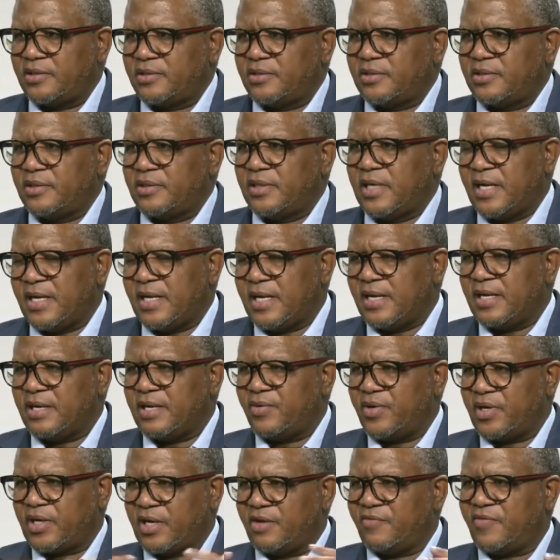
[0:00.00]
and then they
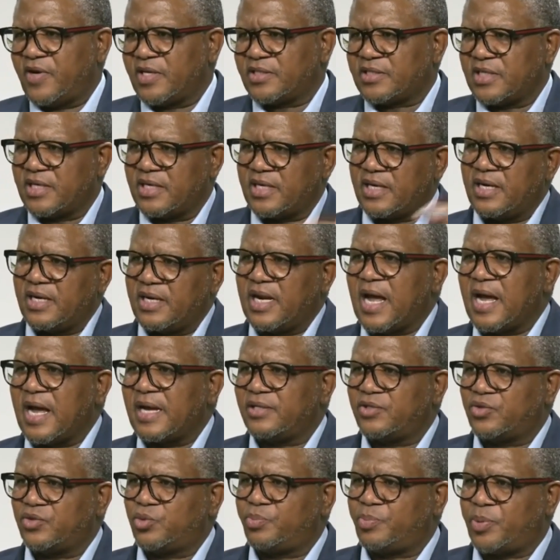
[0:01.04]
will give us a green light
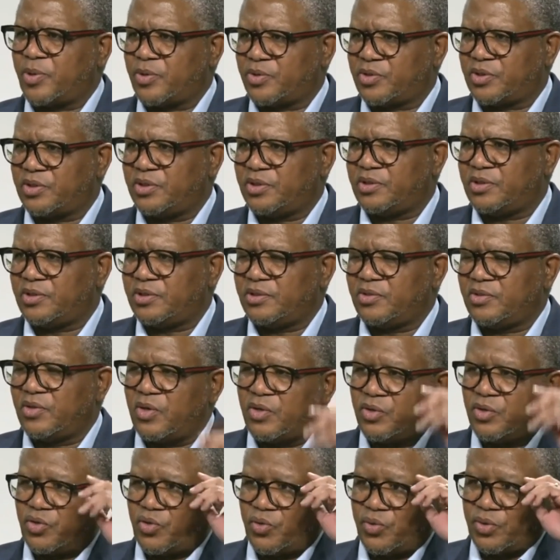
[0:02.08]
to proceed
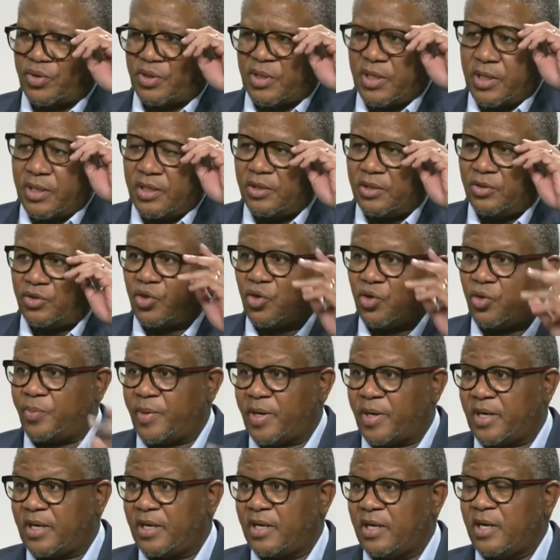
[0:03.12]
on Tuesday in
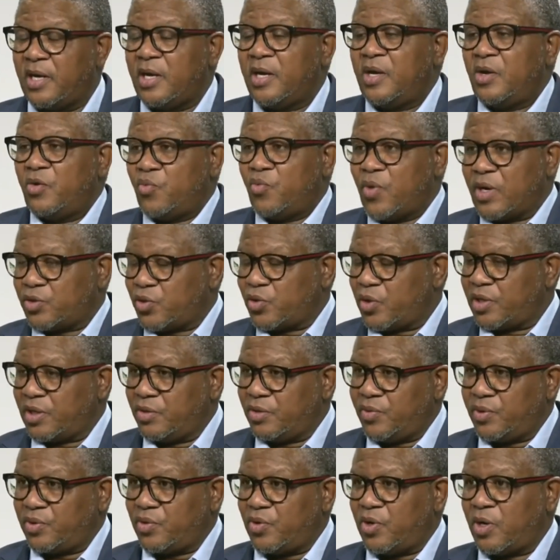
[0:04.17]
Joburg. We're talking
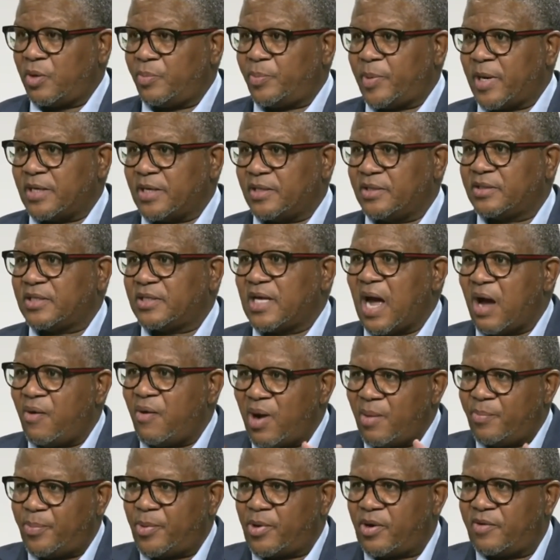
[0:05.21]
with all parties.
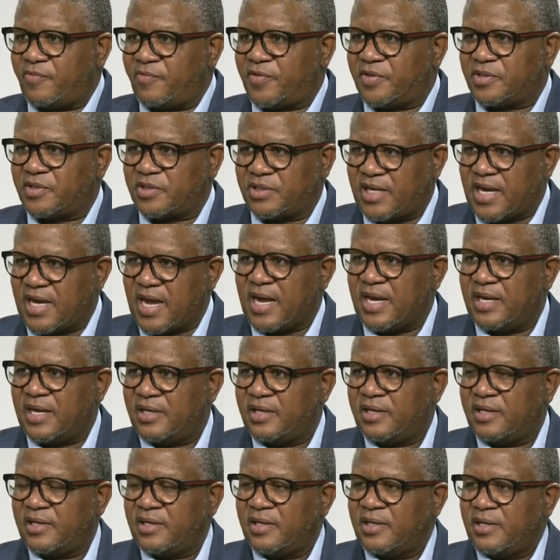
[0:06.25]
Our province here
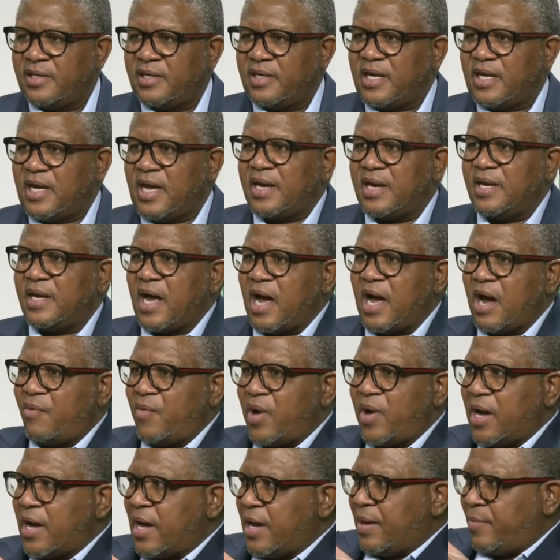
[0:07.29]
and
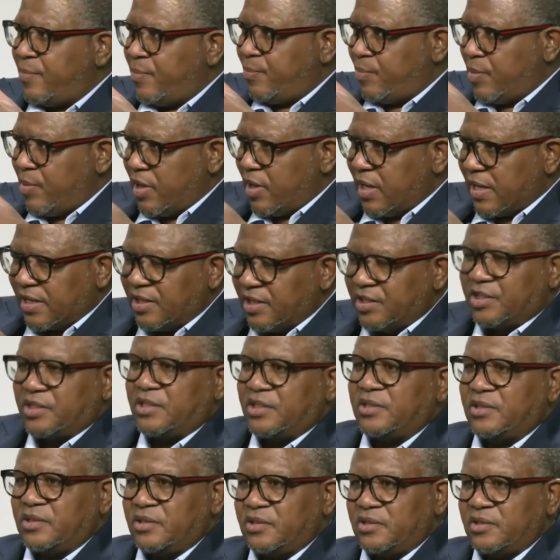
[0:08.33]
our
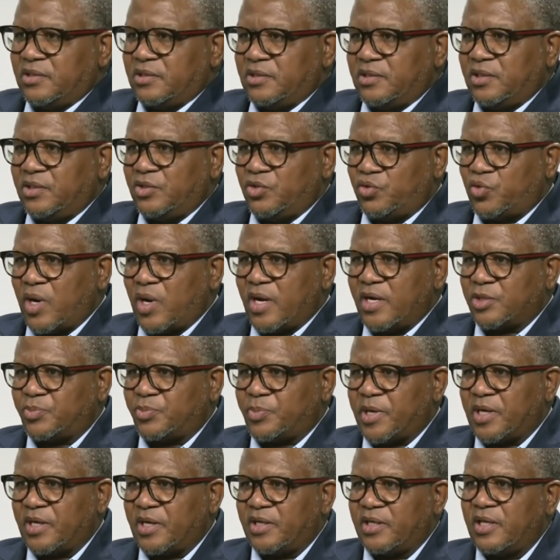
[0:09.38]
region in
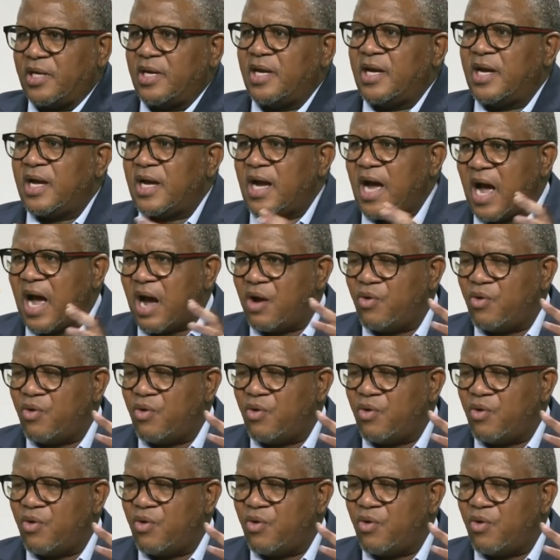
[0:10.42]
Johannesburg are